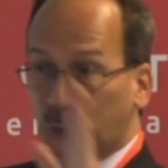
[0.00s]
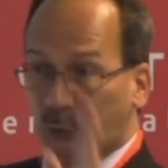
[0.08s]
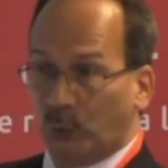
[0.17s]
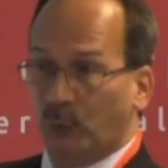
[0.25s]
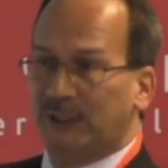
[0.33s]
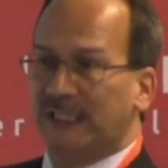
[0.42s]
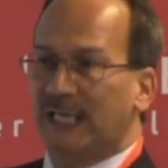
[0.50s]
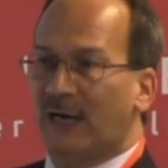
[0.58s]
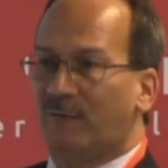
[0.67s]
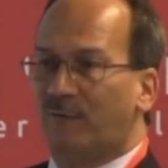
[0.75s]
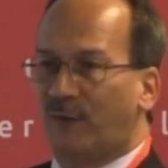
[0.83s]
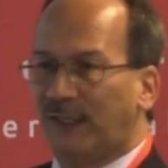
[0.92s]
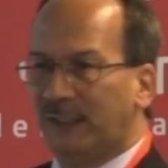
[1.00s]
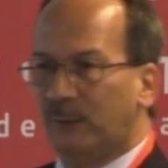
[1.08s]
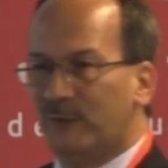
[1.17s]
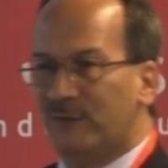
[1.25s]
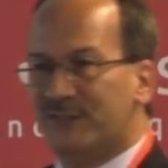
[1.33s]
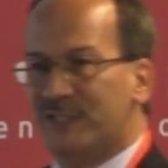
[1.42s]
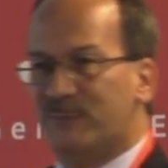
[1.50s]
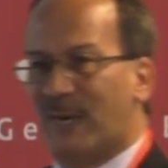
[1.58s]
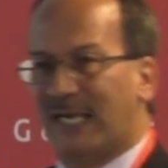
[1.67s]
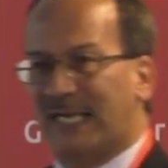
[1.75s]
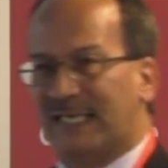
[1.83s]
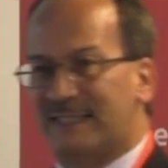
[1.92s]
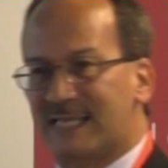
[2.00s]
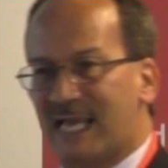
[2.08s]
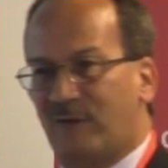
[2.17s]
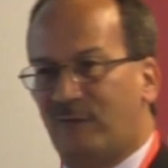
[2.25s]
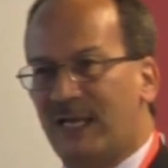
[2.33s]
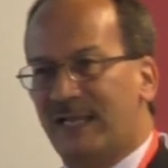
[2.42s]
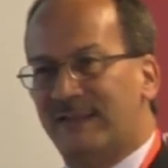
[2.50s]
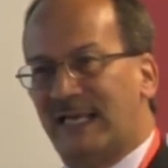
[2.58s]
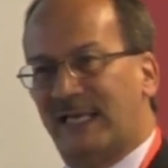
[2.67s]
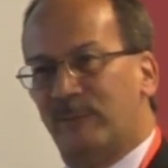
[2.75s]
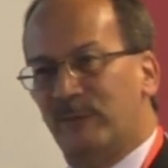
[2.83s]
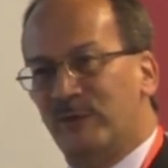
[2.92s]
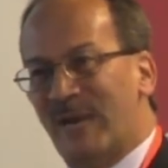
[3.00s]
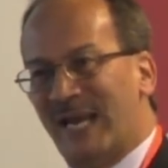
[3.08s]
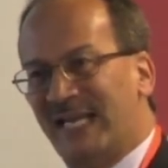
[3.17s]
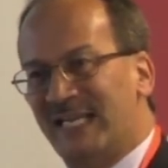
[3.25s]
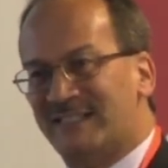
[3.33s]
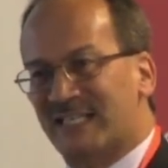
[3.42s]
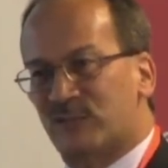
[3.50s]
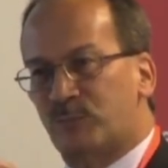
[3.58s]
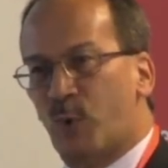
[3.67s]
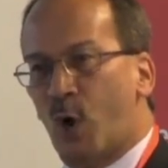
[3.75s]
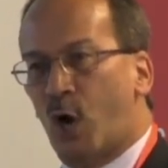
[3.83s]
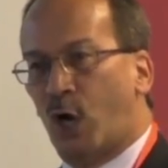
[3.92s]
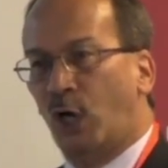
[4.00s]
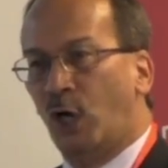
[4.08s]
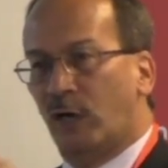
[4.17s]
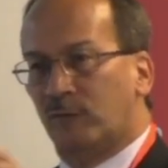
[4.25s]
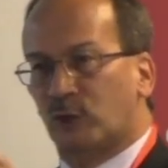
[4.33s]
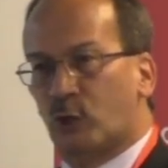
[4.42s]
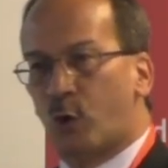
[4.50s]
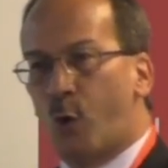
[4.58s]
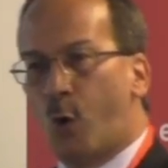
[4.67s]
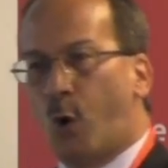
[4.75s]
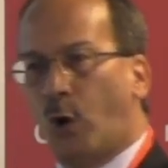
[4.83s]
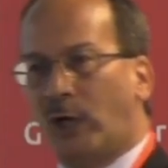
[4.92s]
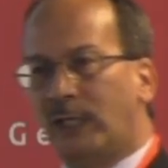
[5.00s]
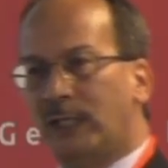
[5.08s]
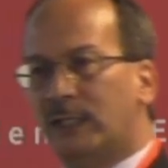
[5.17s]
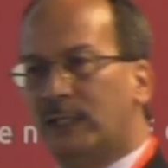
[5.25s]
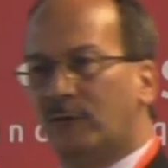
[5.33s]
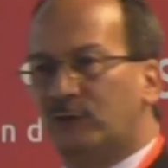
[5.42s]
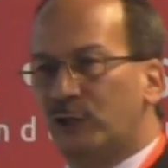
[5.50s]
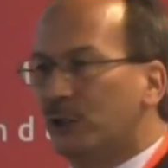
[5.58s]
through the uh, funding we receive by NSF that it remains as part of the core of the